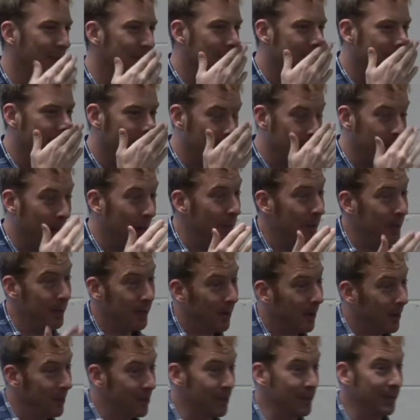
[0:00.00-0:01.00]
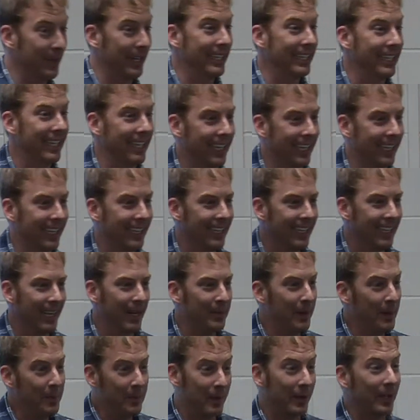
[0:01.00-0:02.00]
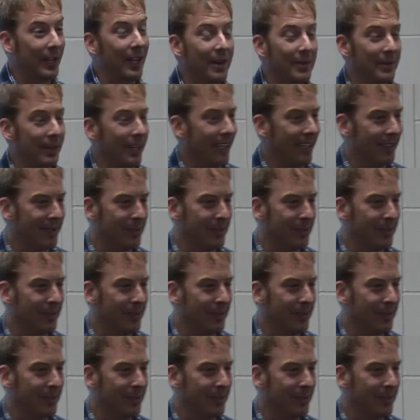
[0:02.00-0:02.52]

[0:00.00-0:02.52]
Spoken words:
So it might be an awesome idea, and people love it,